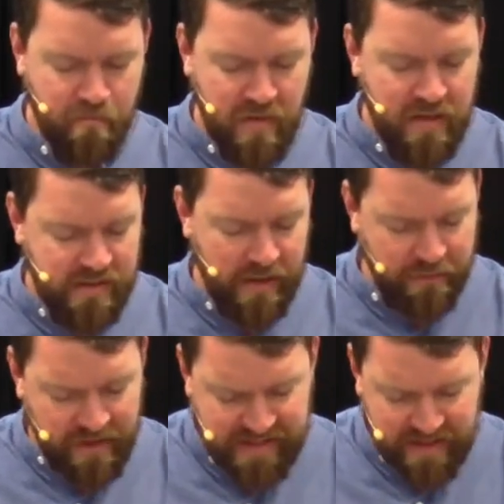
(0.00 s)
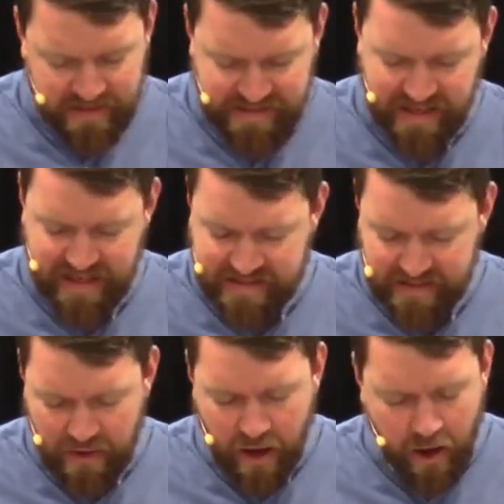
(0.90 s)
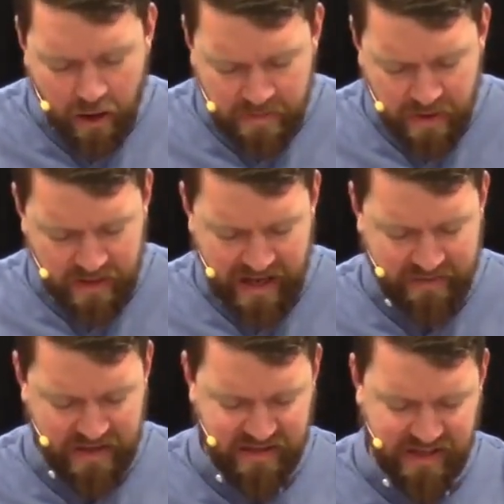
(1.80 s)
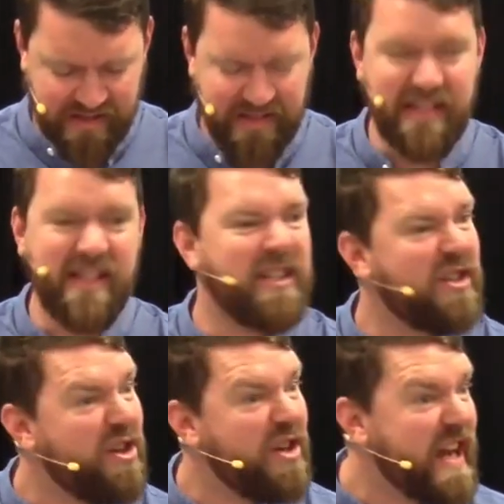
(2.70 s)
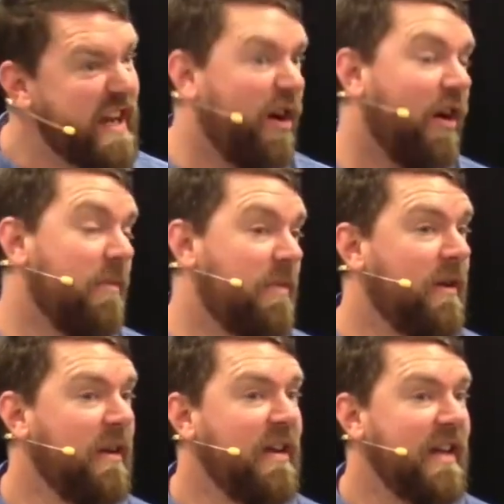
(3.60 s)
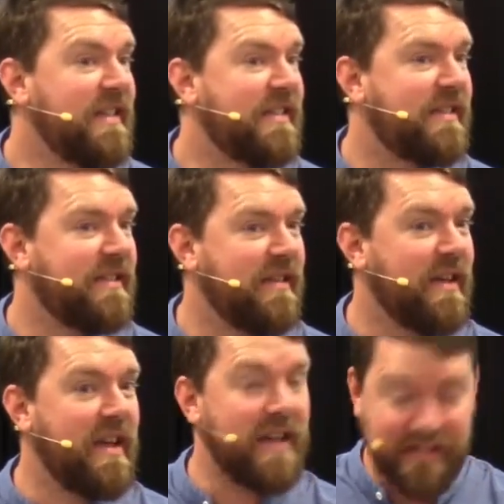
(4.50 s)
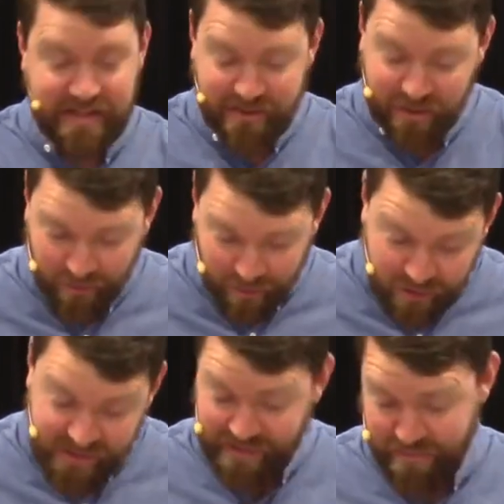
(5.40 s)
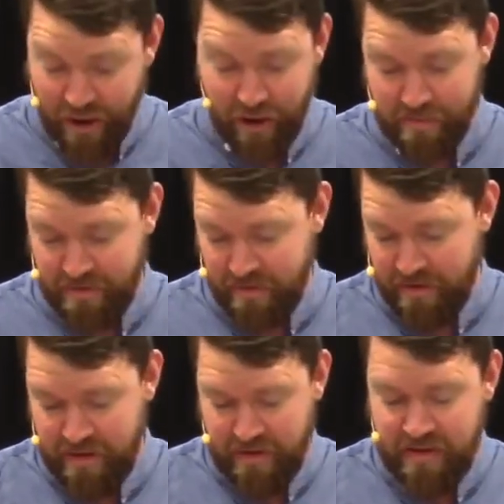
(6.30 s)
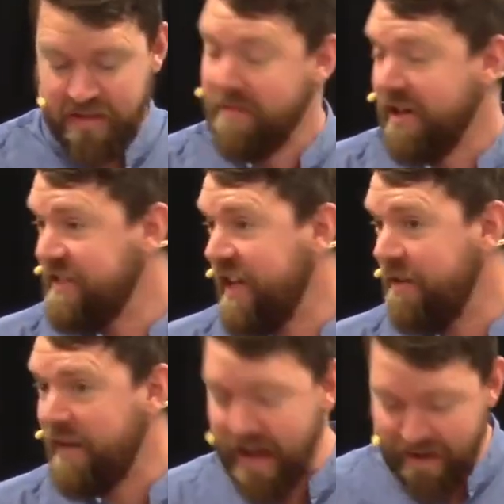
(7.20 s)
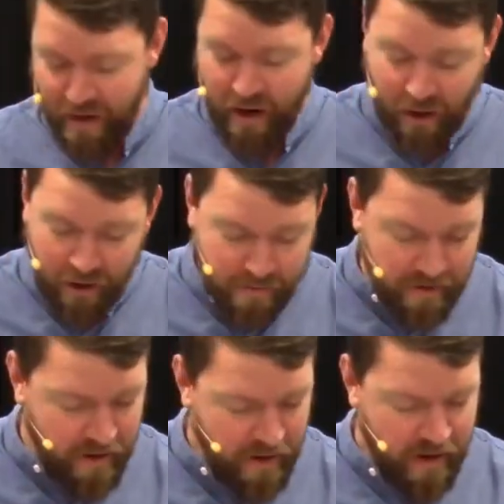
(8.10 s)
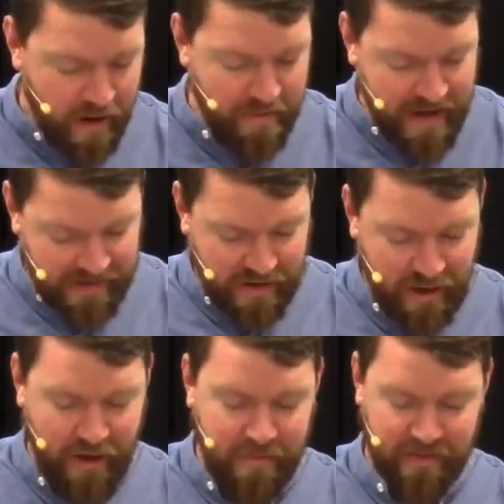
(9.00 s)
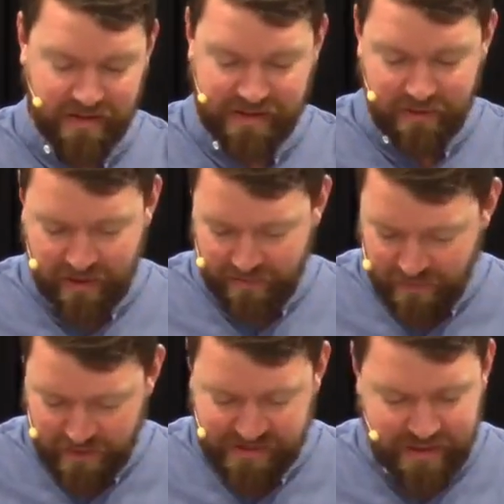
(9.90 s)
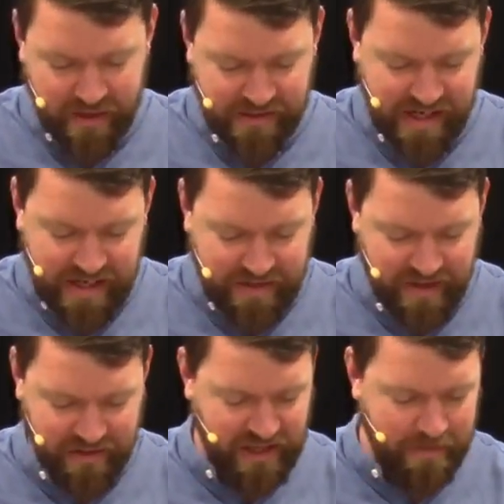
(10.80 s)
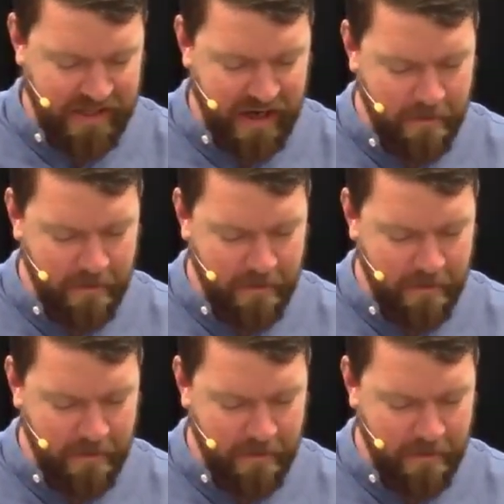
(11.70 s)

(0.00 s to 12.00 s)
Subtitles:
So the first thing we see is that the hope that we have in Jesus is a unique hope. It's an exclusive hope. You might say that we have hope among the hopeless. Look at verse 13 of our chapter.